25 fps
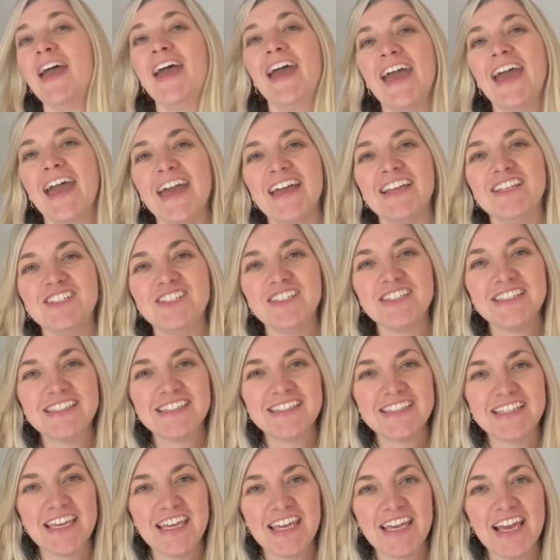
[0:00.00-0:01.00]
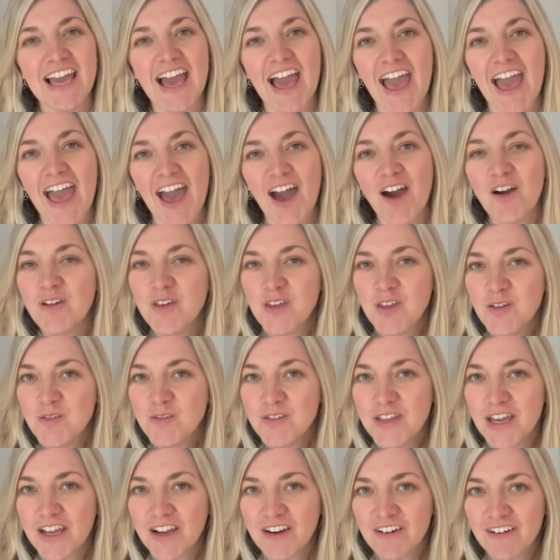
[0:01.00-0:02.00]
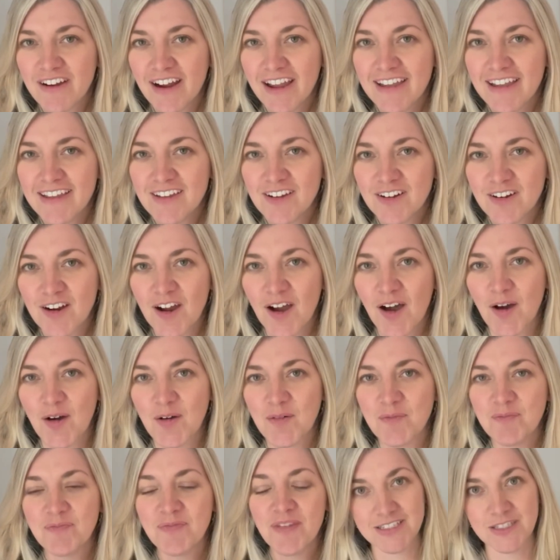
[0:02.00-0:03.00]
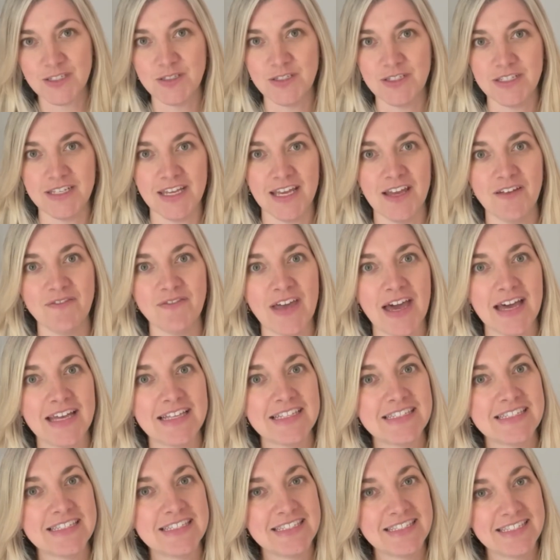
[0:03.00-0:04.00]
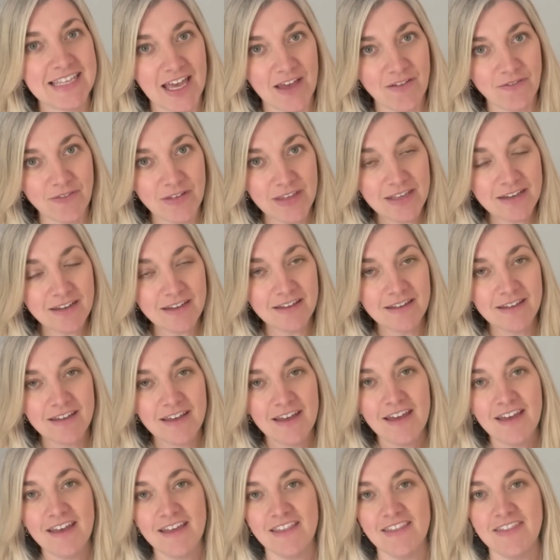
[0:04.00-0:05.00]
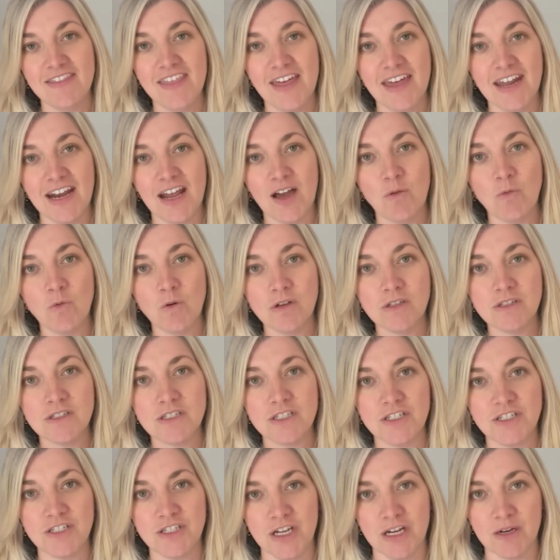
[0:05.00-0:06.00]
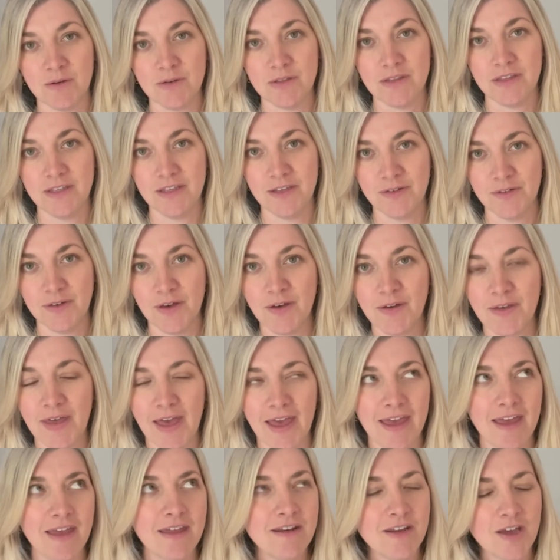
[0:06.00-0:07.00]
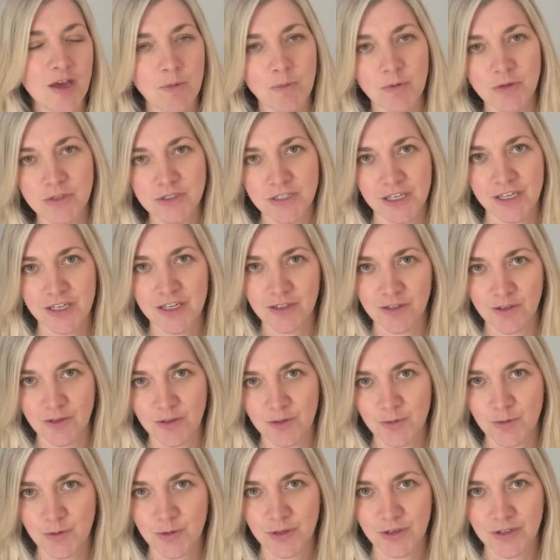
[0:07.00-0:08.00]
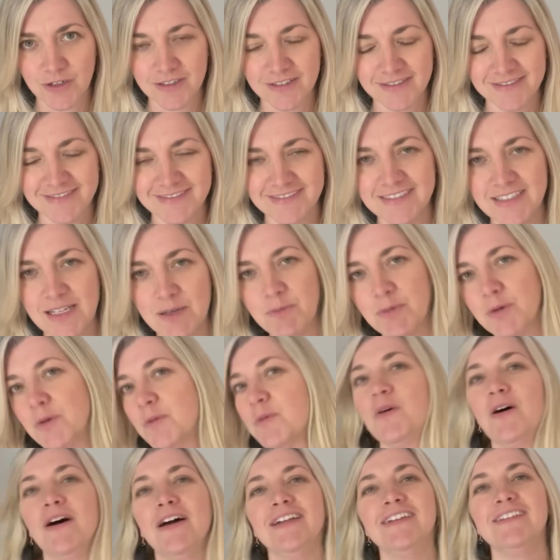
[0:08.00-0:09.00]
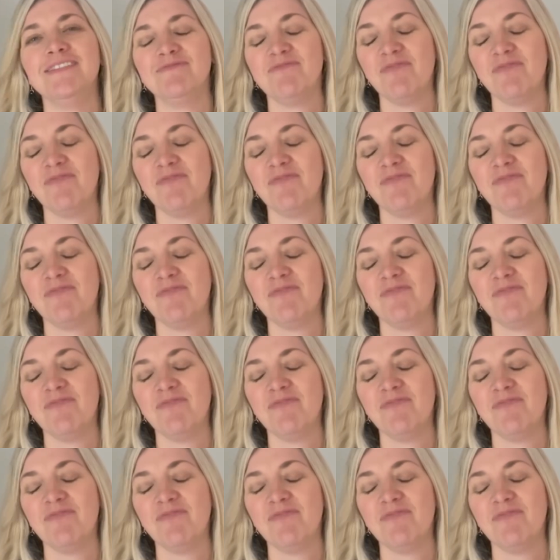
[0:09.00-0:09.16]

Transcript: and just see how you decorate your home. So today I've got 7 that I want to share with you. Okay, in no particular order. Number 1,